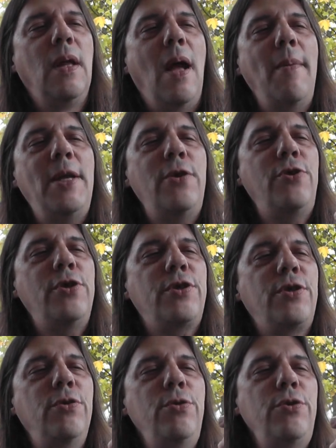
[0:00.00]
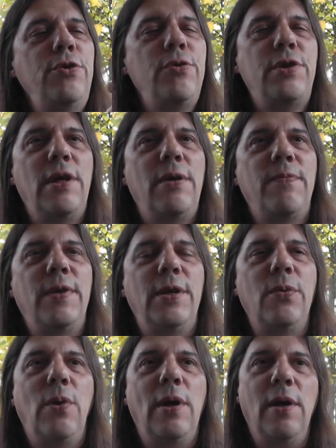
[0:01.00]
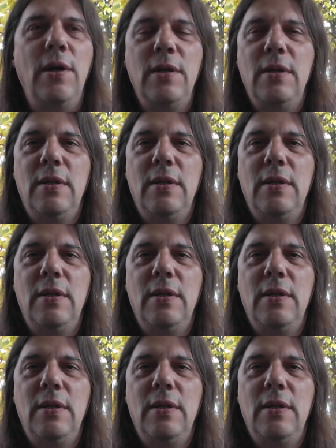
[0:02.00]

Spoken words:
I mean, you just lose yourself in it, where